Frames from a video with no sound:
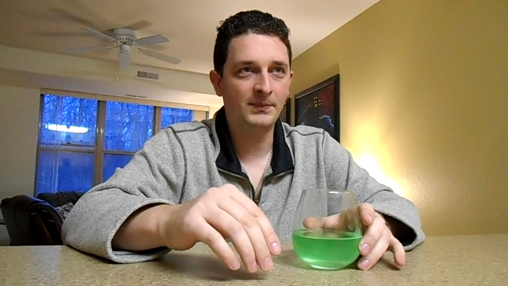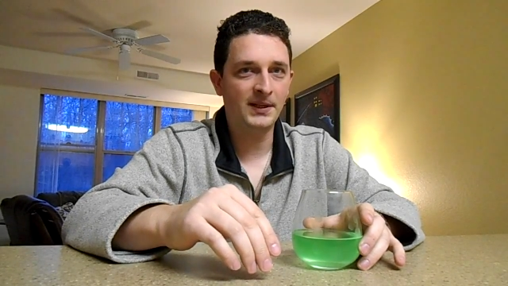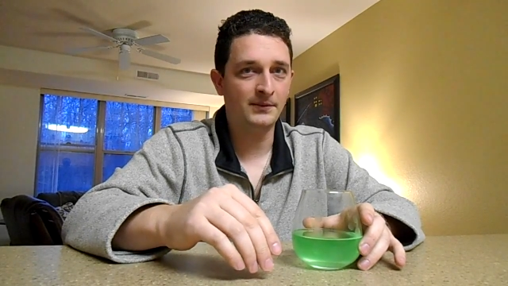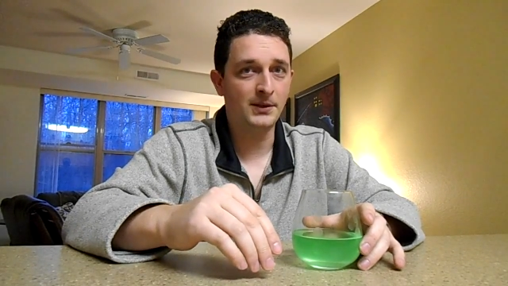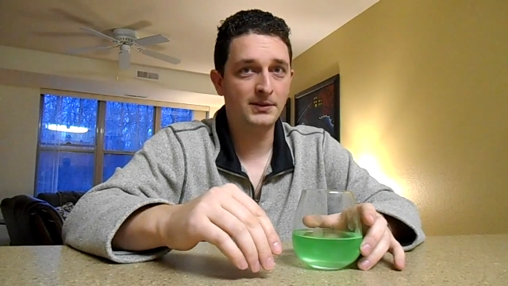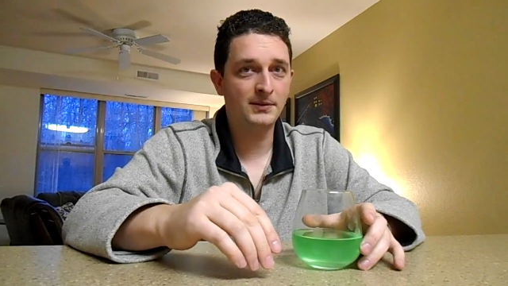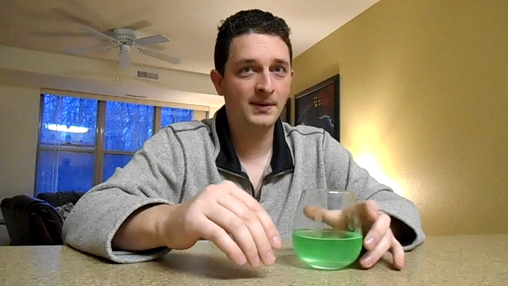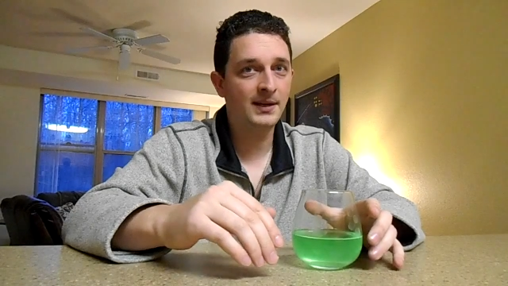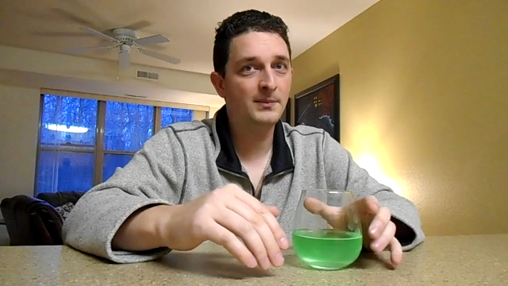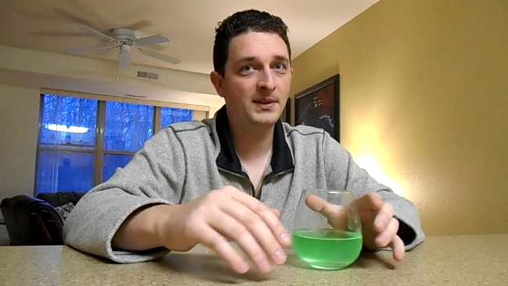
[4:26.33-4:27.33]
that have also
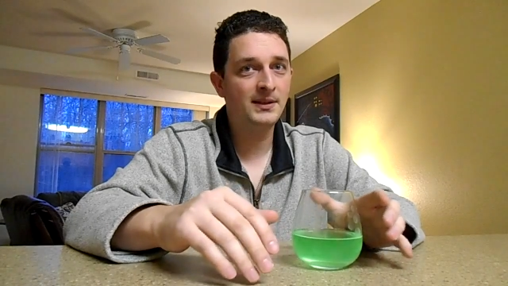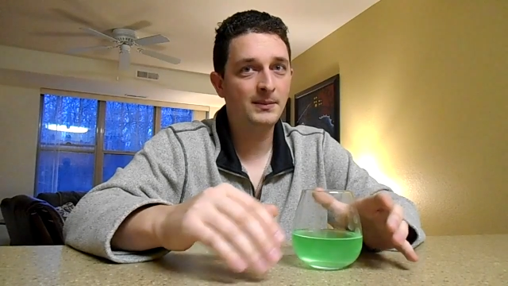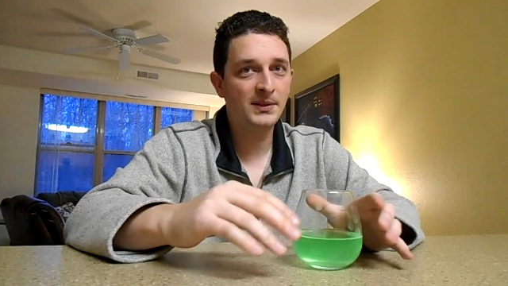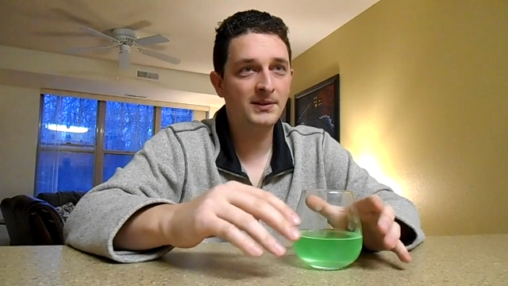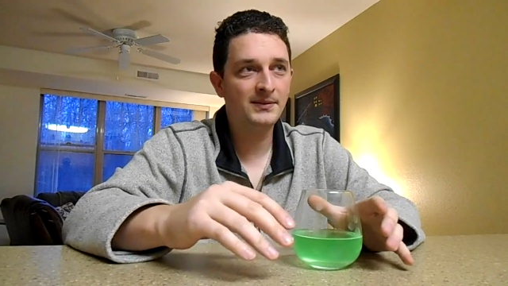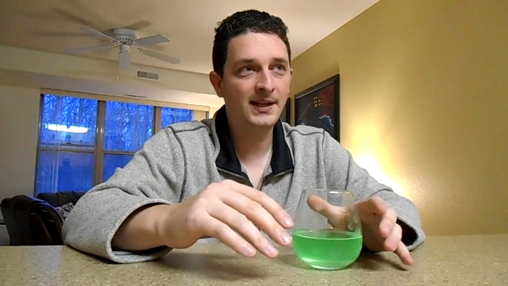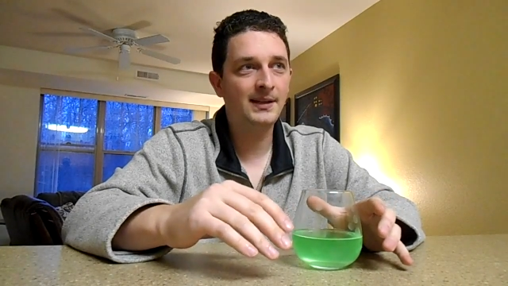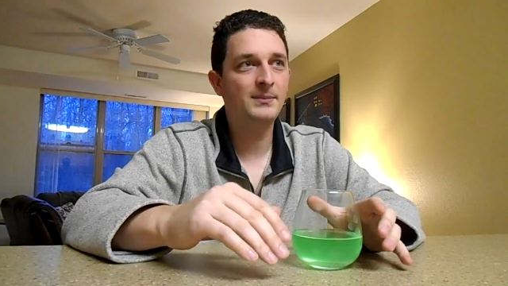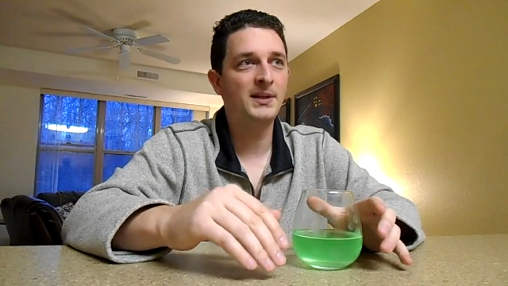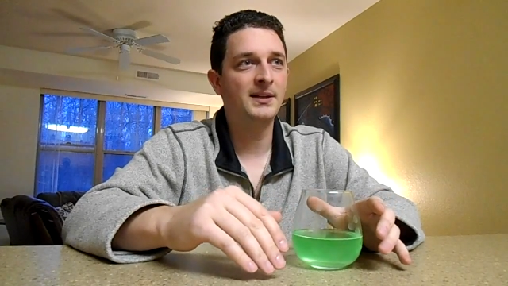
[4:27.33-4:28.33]
kind of been in the middle of
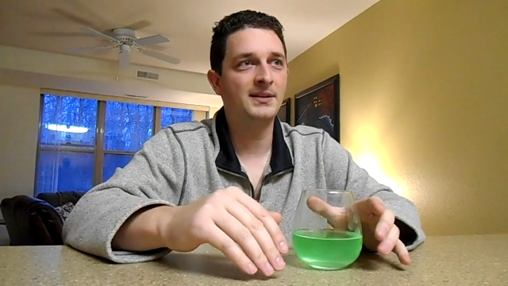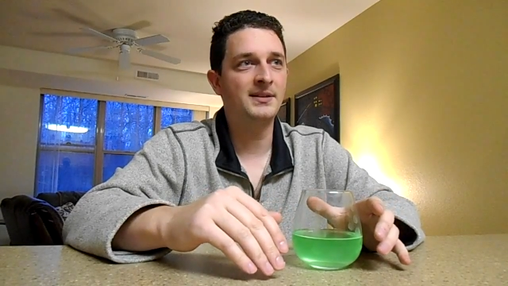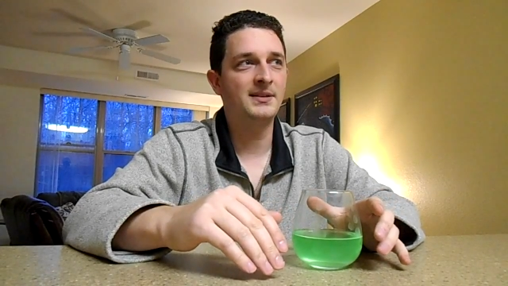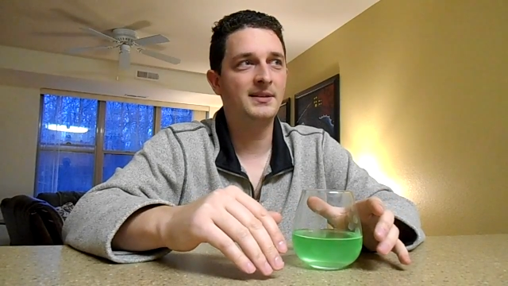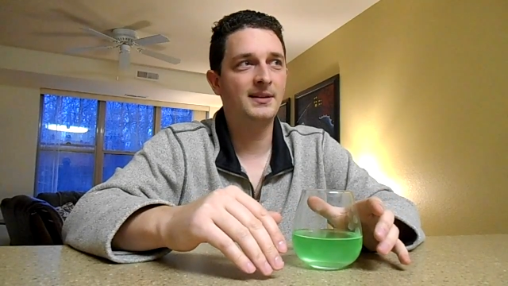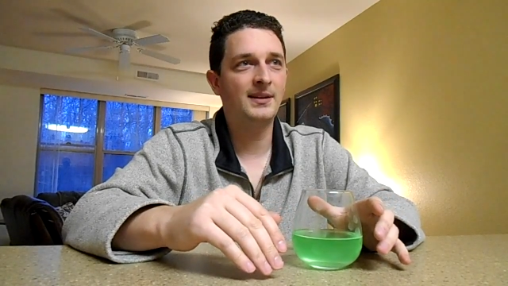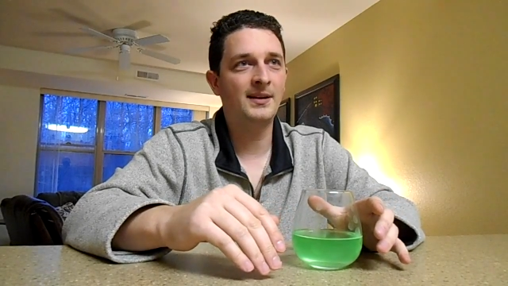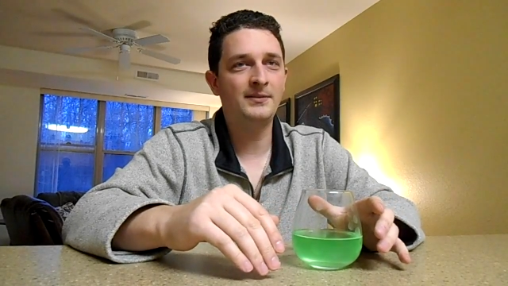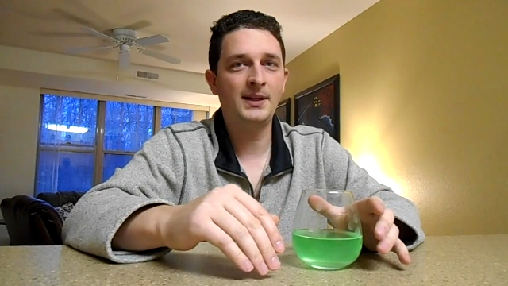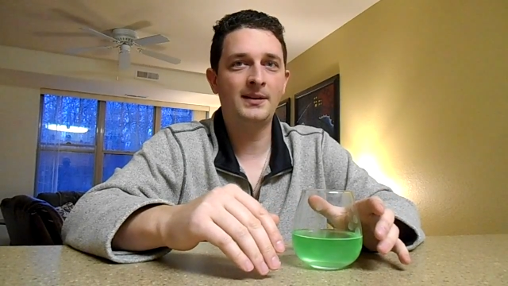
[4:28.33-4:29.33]
that, because
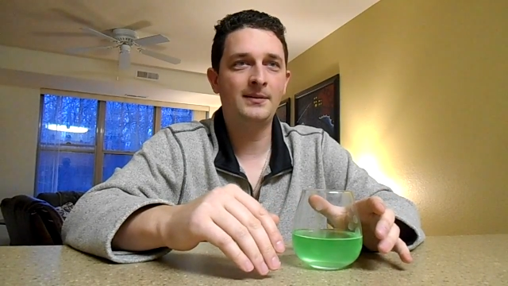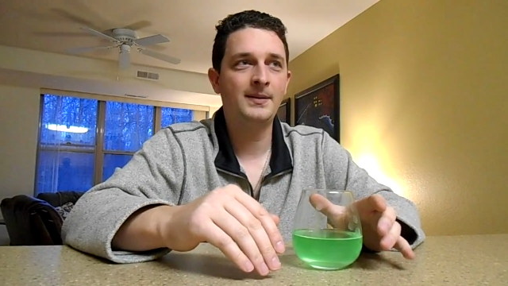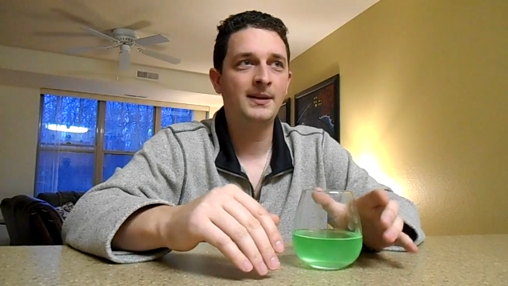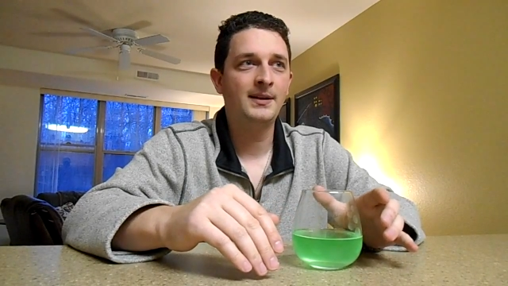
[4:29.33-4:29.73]
I've had